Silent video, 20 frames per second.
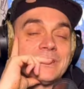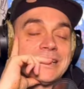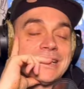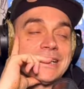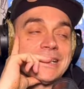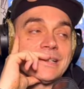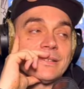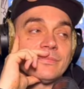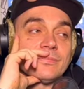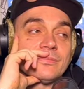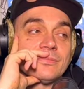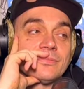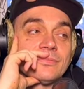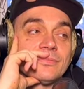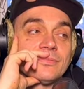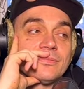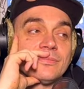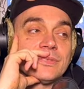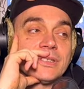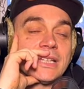Damn,
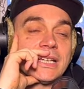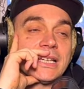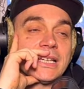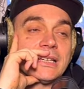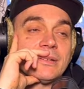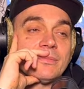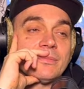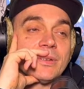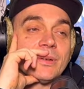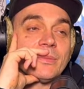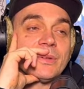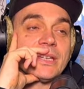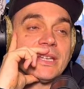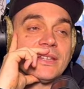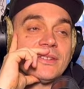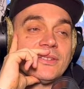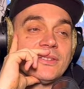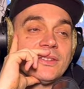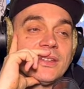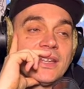damn. I mean,
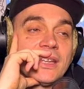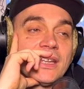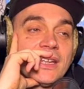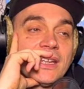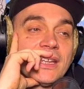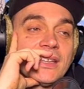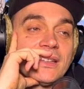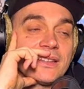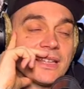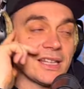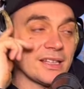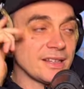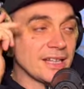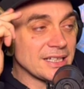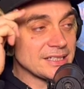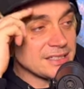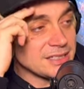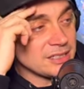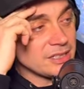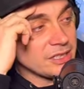it's
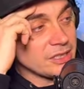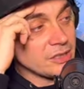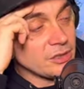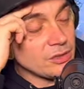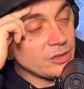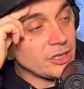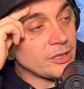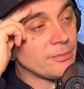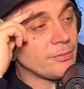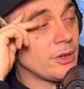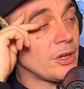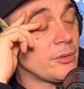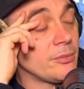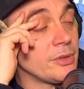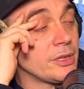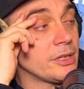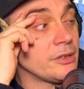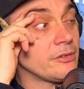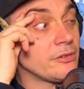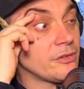that's an iconic
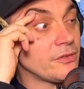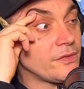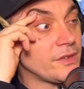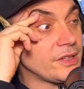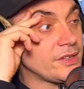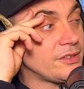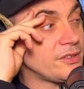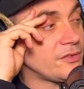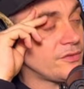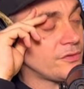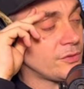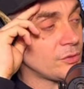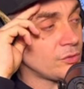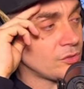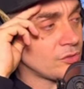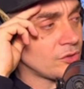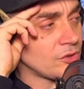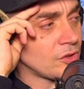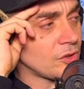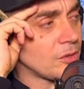moment in graffiti full
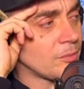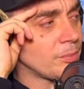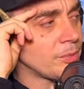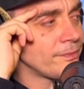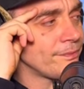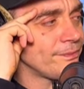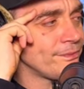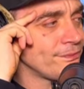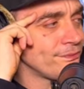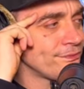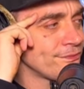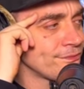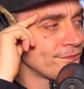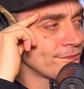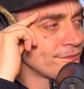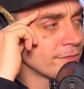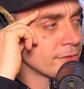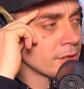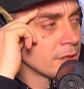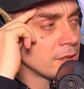stop
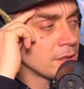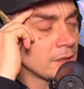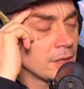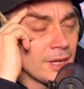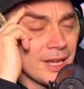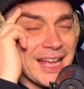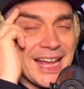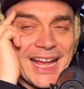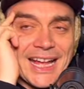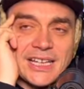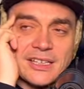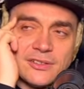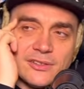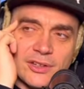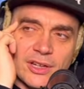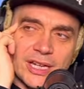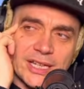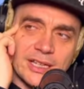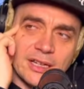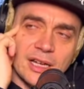and
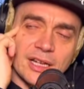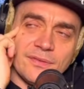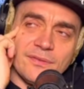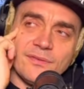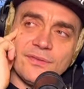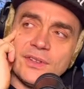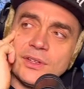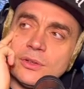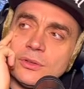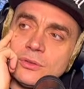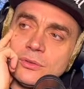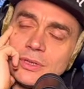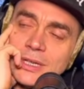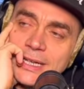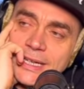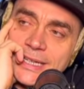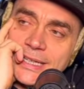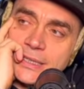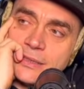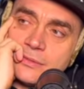i i feel
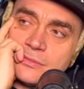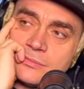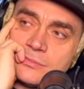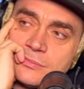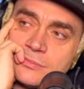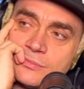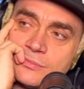like